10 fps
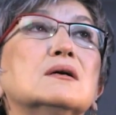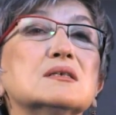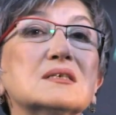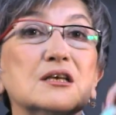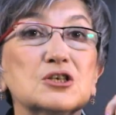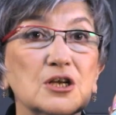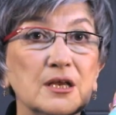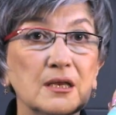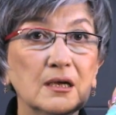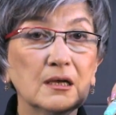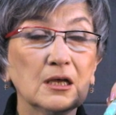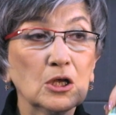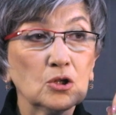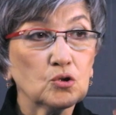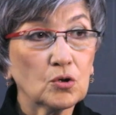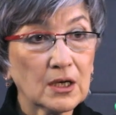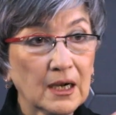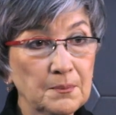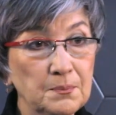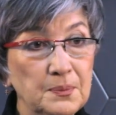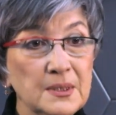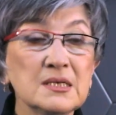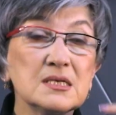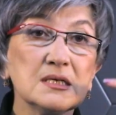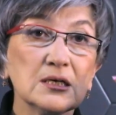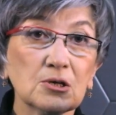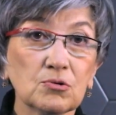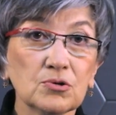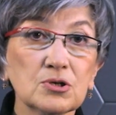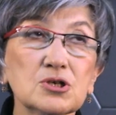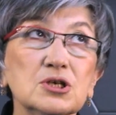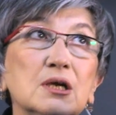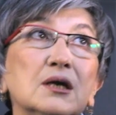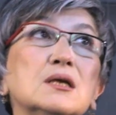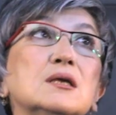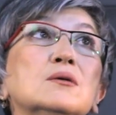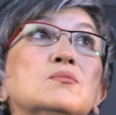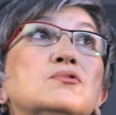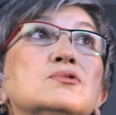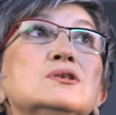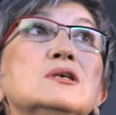of addition, then the action that compensates for it